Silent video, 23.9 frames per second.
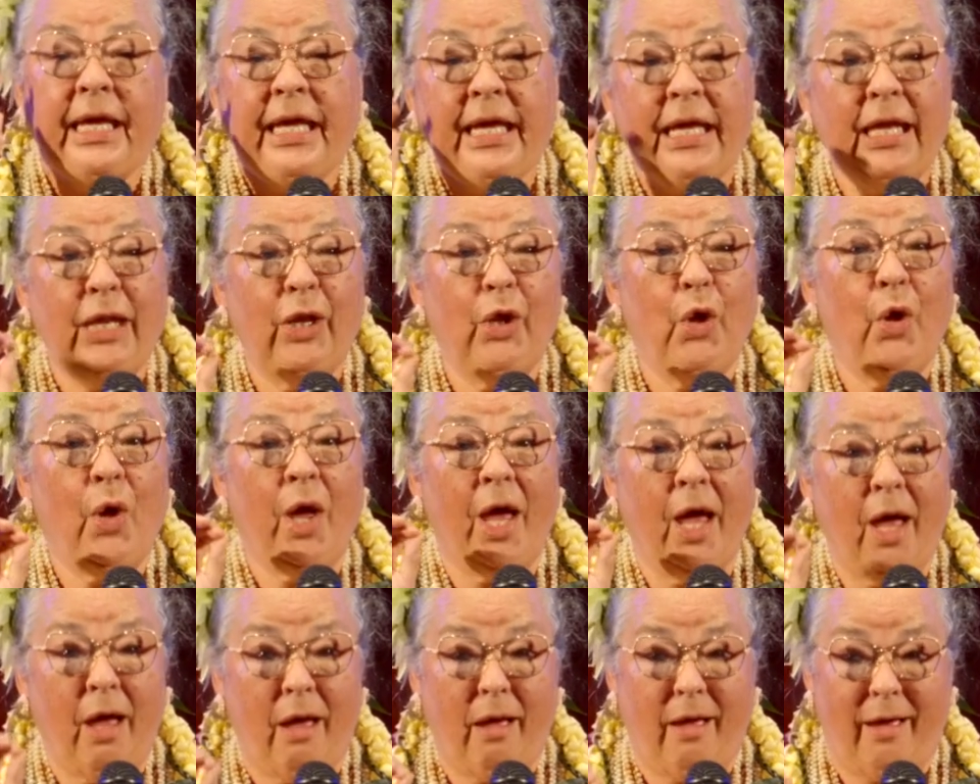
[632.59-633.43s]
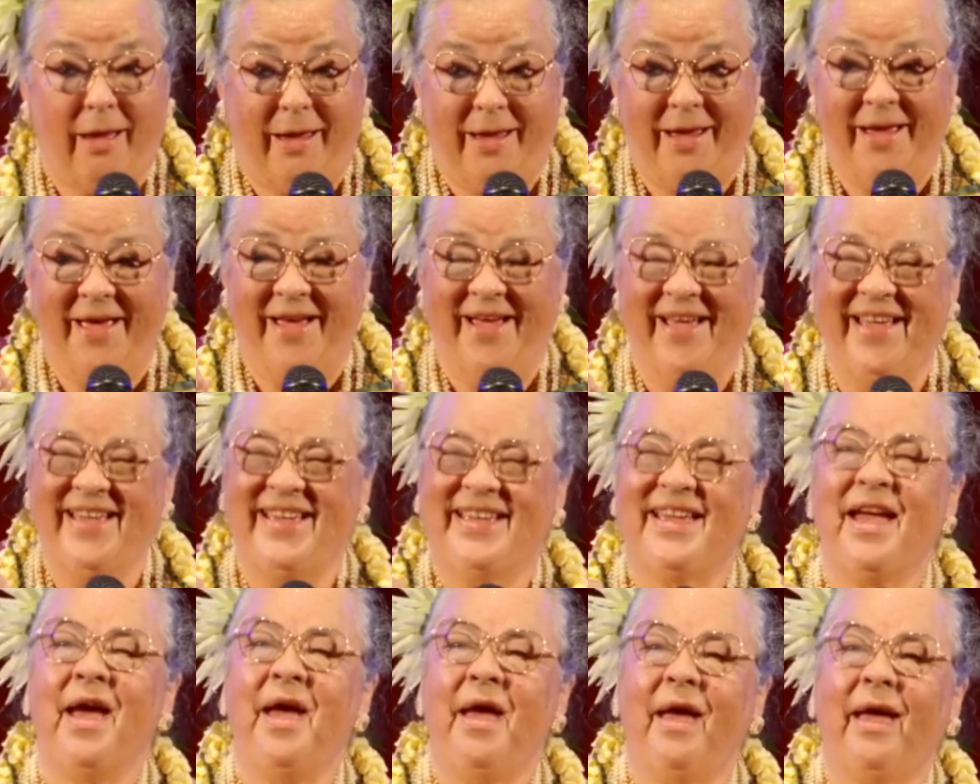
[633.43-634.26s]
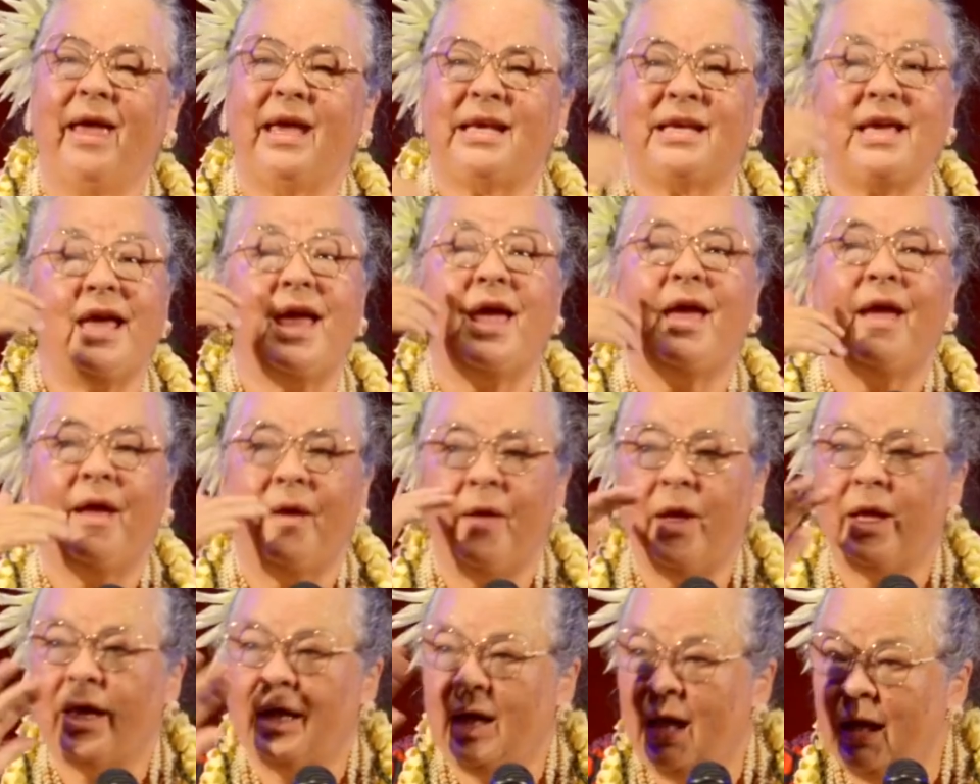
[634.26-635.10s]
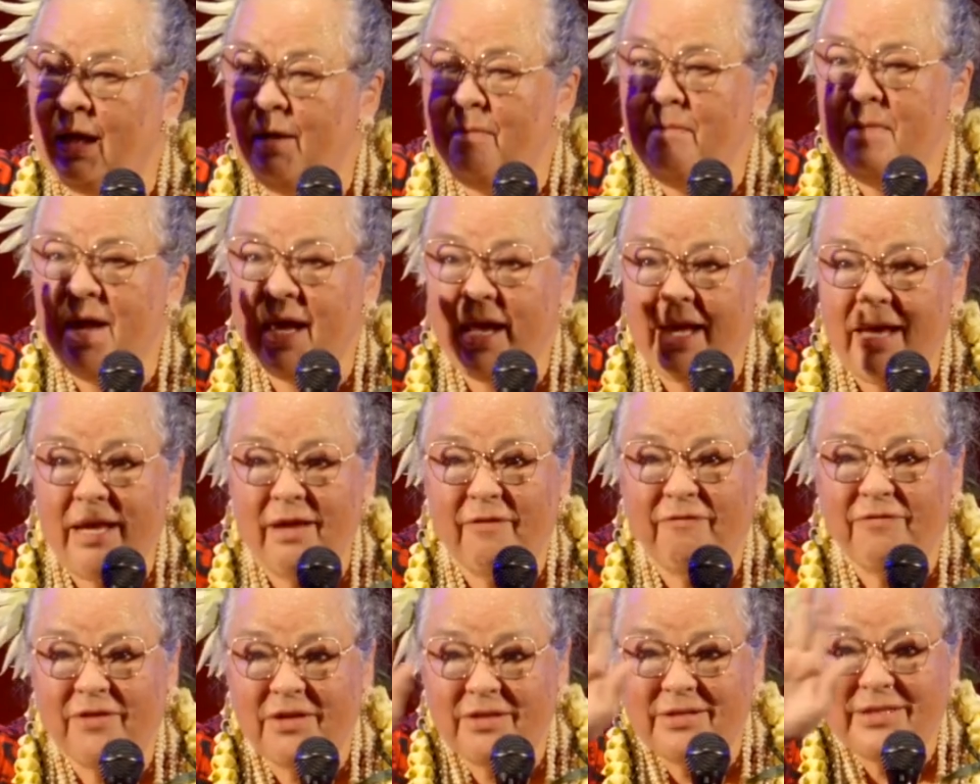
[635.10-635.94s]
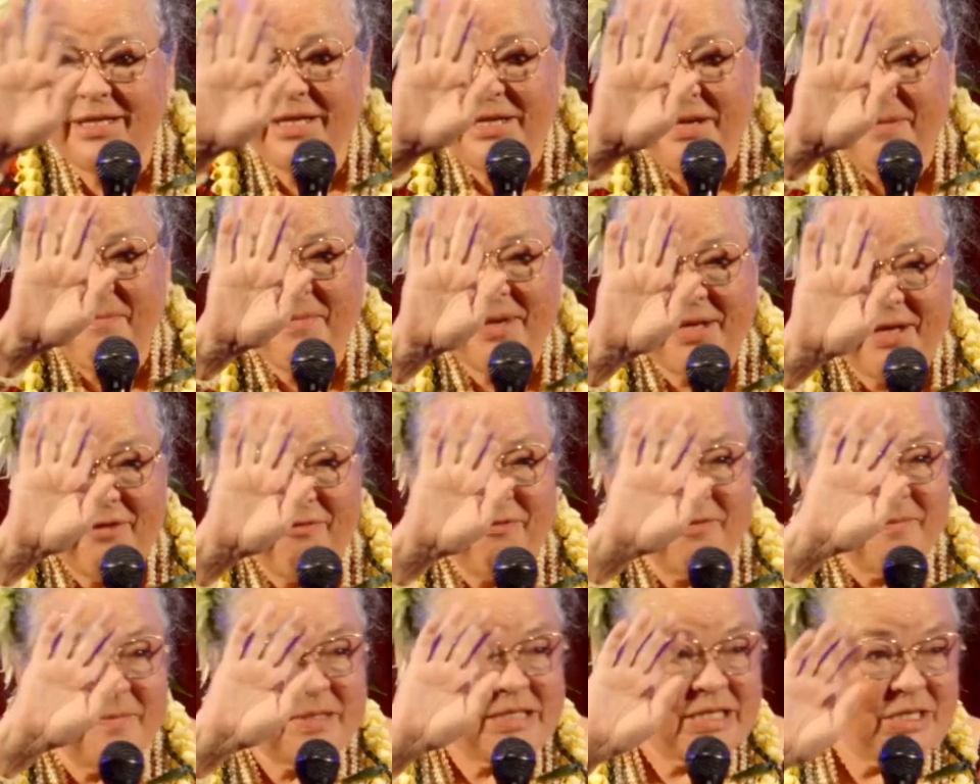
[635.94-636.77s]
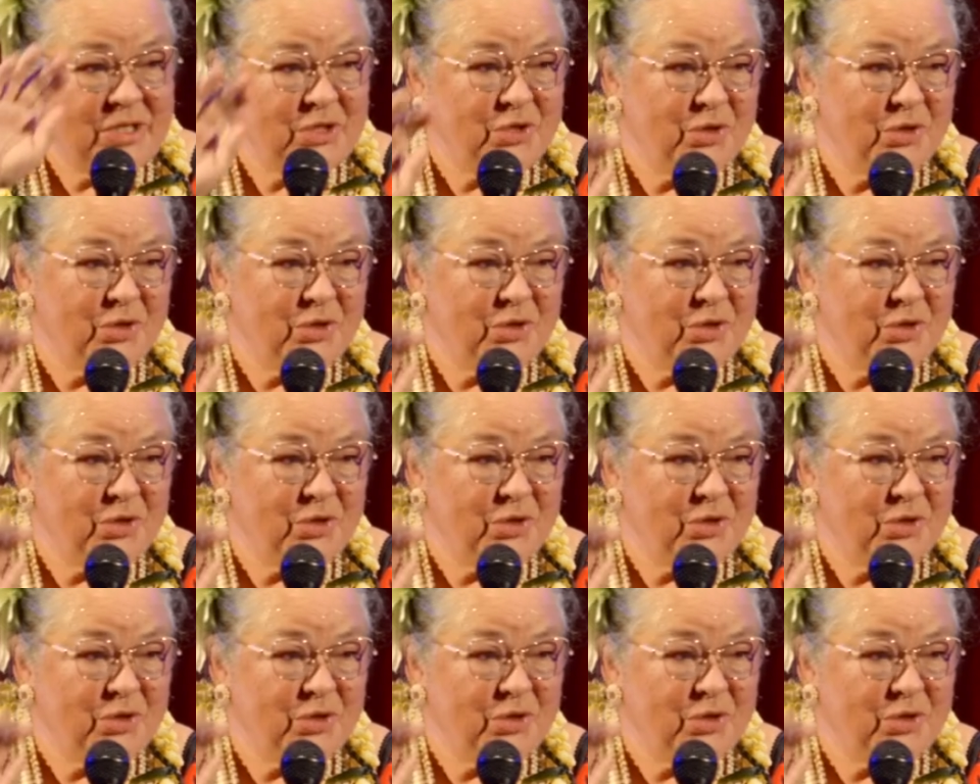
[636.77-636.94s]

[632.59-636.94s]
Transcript: Hilo High, alumni if there's anybody from St.